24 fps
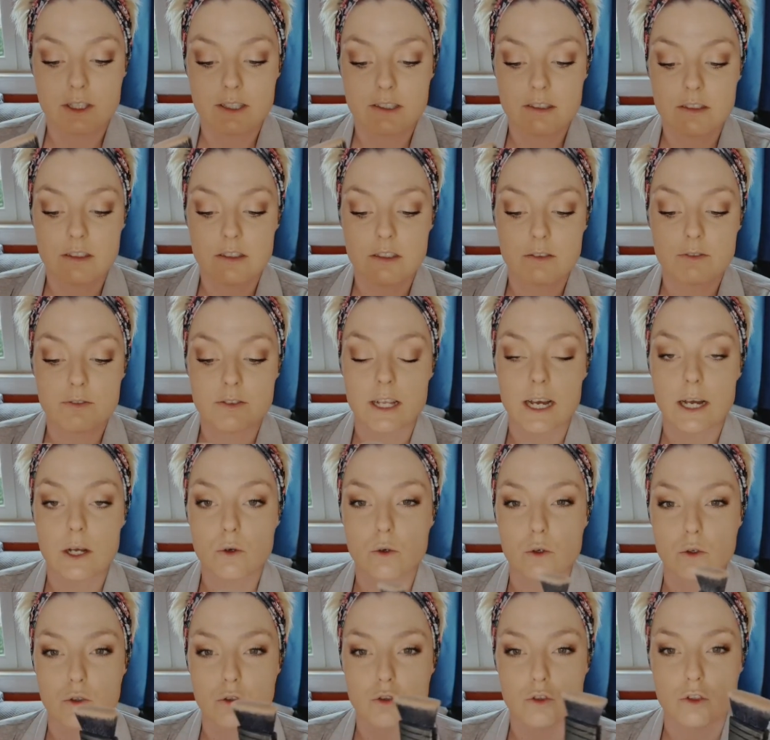This is a flat
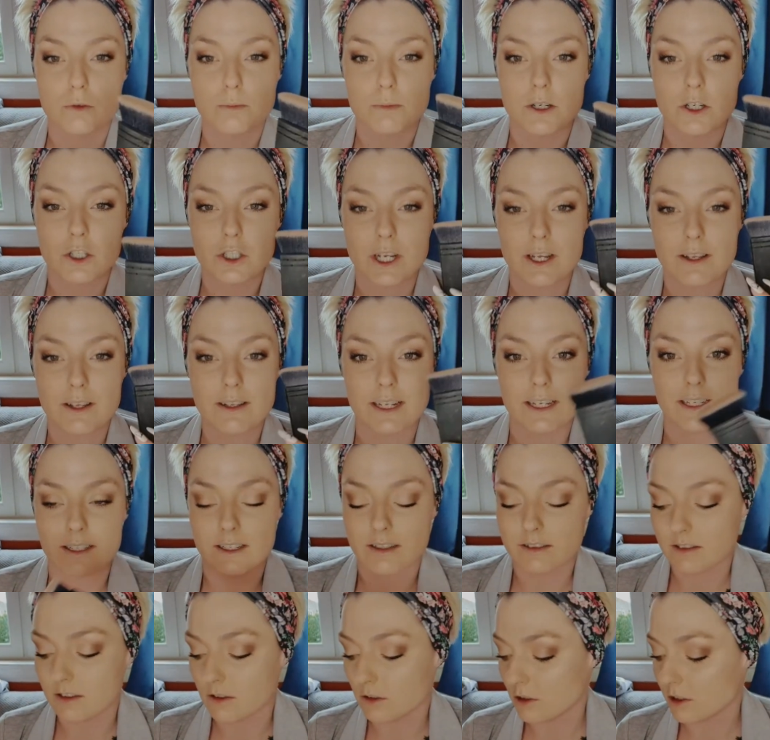contour brush. I think
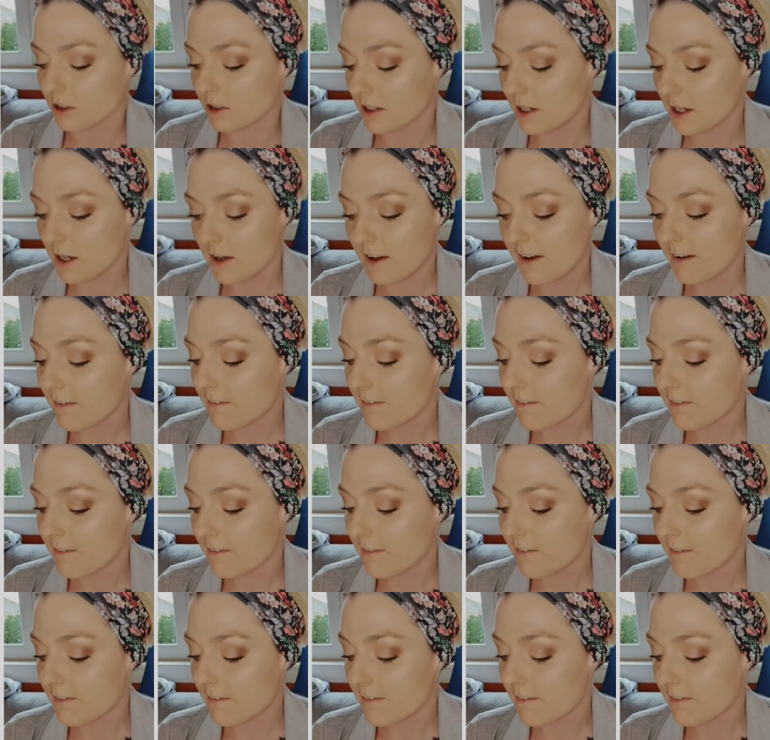this is